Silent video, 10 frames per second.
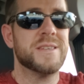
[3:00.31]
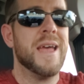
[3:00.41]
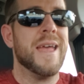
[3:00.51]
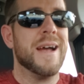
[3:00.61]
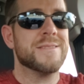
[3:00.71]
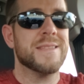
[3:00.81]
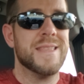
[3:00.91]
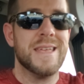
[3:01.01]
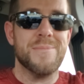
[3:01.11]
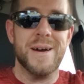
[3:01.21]
saying I have to
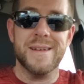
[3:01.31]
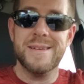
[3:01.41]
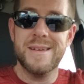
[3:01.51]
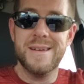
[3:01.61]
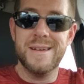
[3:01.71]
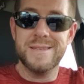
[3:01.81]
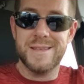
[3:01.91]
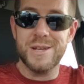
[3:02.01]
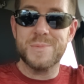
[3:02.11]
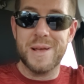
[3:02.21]
think about it
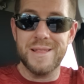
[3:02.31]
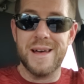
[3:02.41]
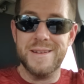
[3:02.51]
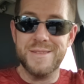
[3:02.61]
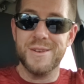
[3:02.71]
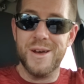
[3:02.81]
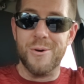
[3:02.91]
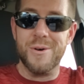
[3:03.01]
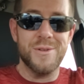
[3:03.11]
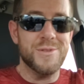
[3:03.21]
tells me a lot I need to
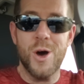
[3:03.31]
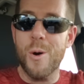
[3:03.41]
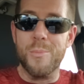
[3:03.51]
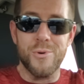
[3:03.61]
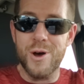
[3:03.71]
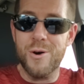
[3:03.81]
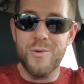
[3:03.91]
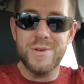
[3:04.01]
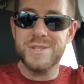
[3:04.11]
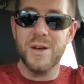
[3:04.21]
know. No,
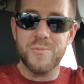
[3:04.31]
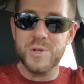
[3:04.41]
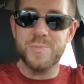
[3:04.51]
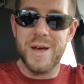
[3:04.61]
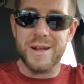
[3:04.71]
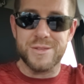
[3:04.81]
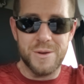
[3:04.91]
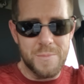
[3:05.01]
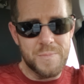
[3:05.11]
bro, self respect.